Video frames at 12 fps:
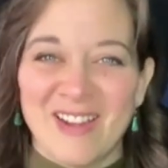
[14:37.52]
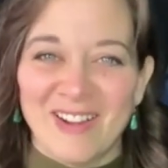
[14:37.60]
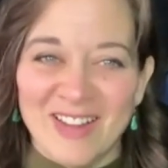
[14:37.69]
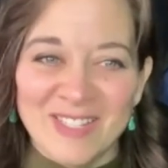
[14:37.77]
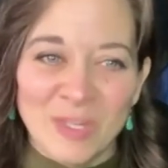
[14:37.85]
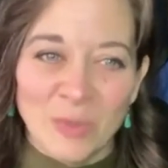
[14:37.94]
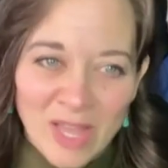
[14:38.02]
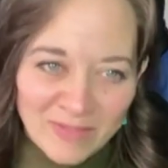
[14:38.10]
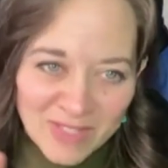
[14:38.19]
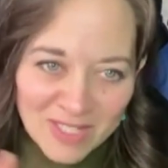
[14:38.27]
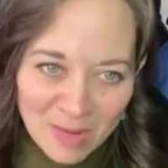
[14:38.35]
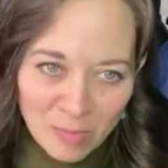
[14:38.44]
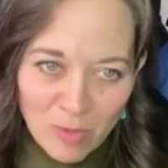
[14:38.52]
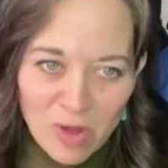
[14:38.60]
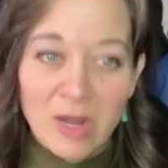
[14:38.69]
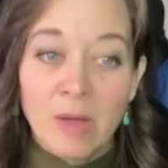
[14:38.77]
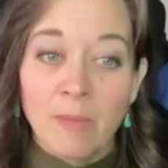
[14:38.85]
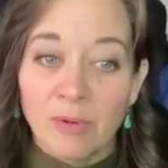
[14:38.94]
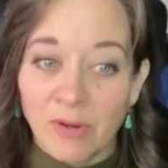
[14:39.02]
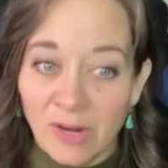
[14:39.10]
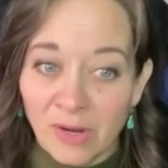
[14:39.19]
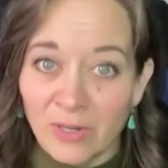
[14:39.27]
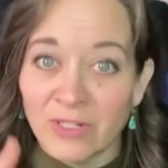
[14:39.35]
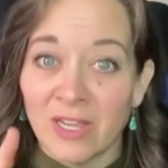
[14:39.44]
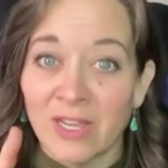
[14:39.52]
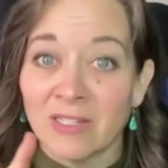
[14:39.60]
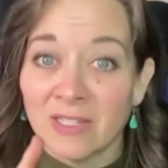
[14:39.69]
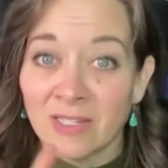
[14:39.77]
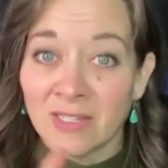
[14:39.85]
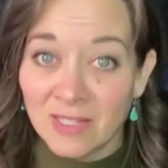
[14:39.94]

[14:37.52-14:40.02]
All right, so we have step 1, prioritize.